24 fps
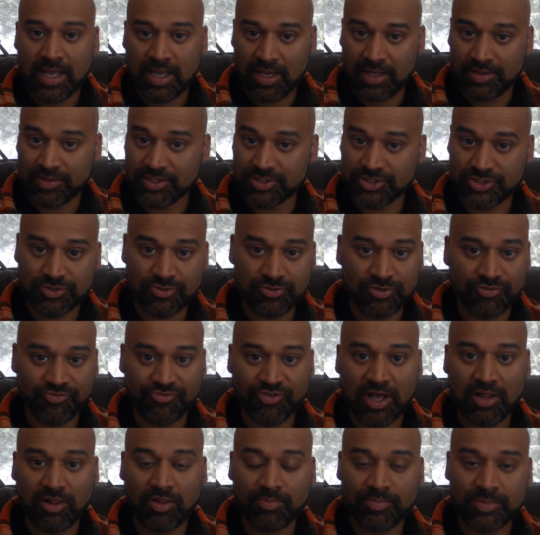these new
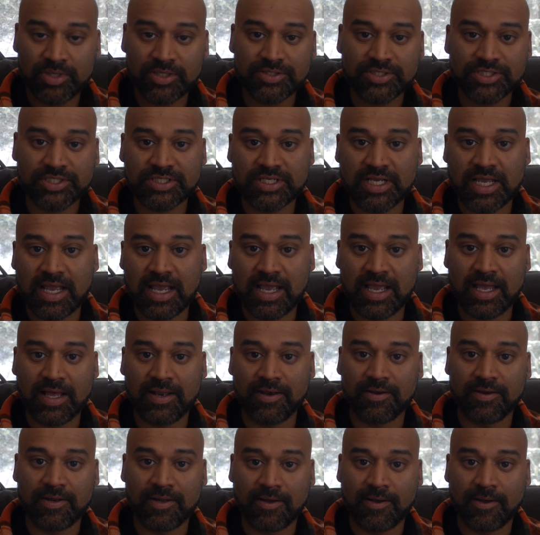developments,
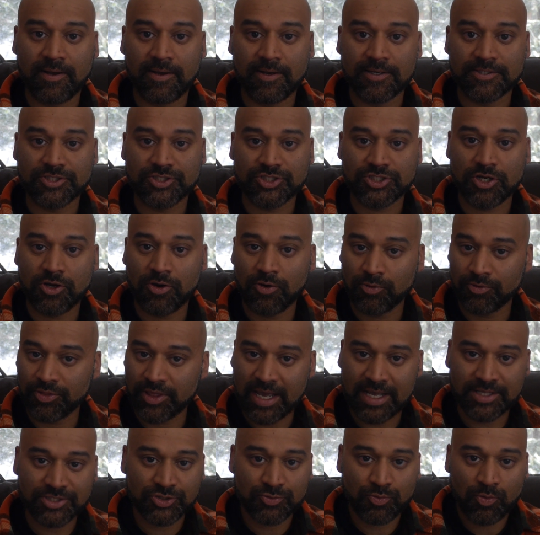and so
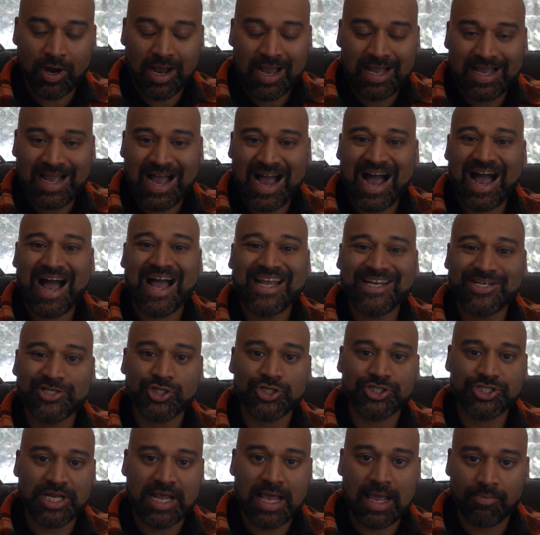that's why I
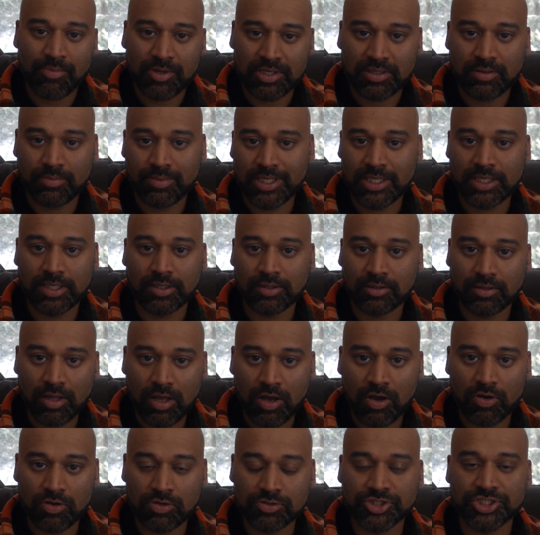just happened to be in a
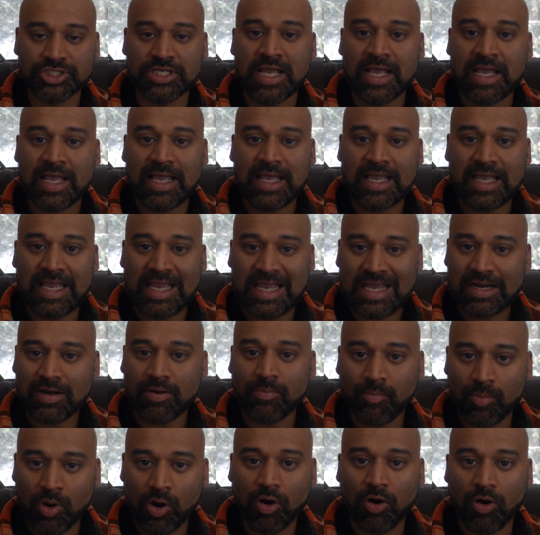Lowe's in a
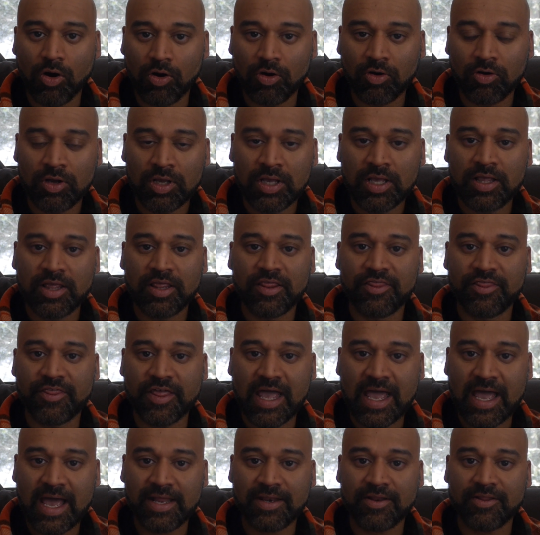mall
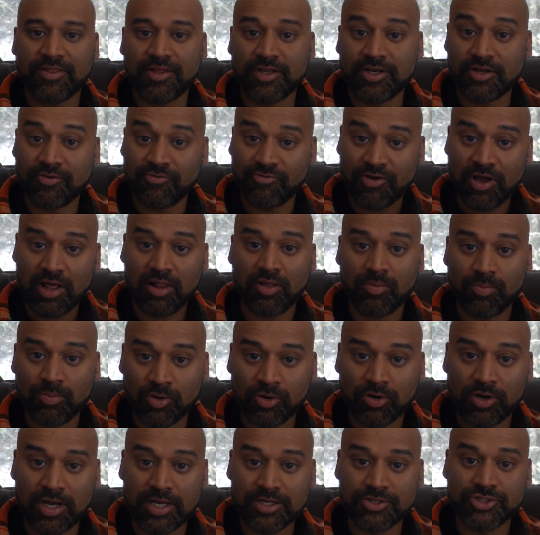that the
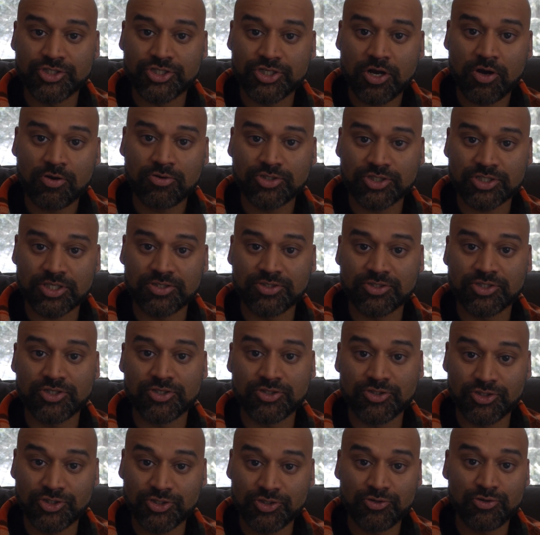developer had chosen to
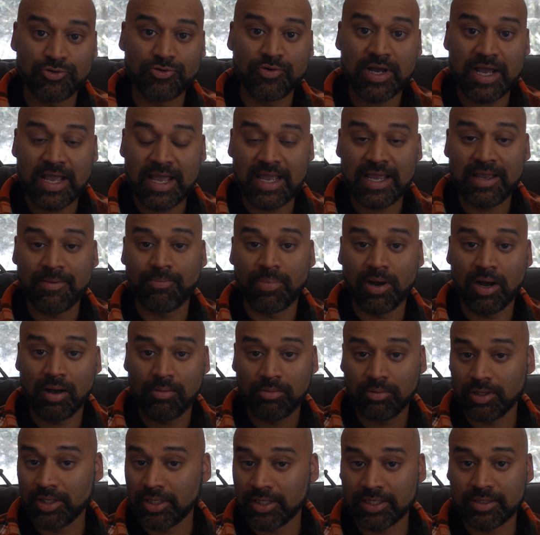do a
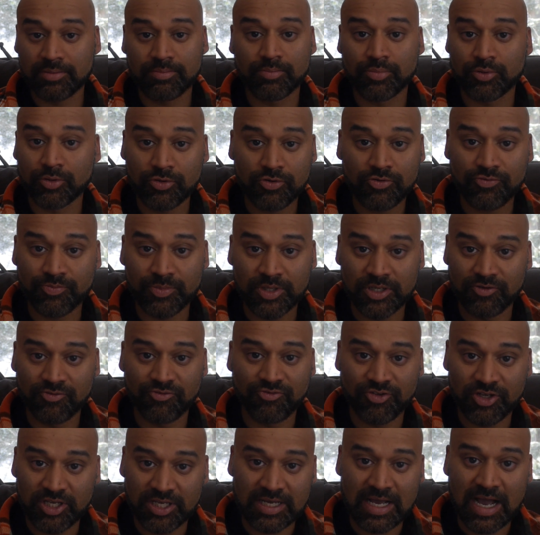public improvement
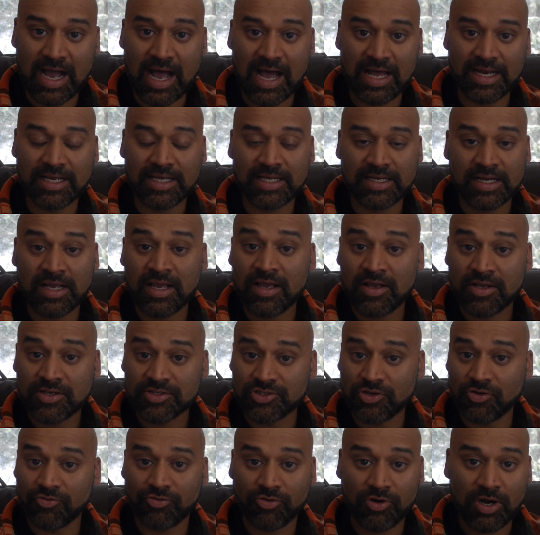fee on it,
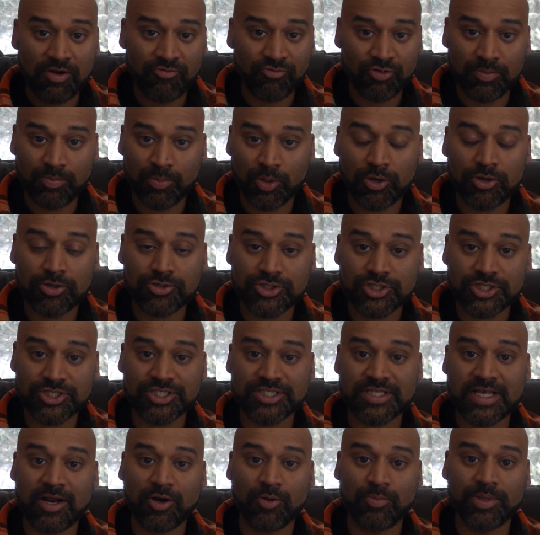so for every purchase
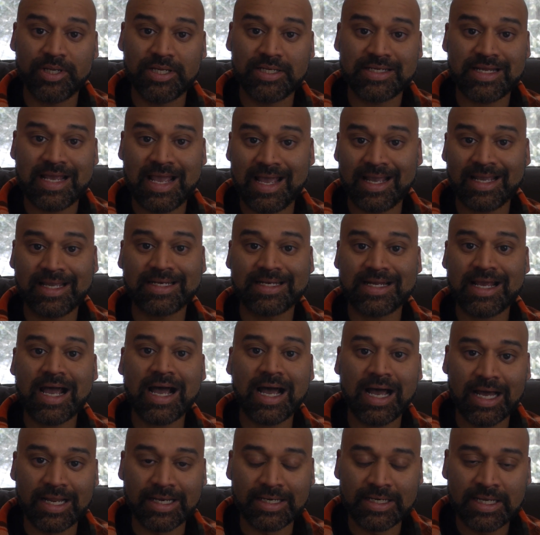that'll be tacked on.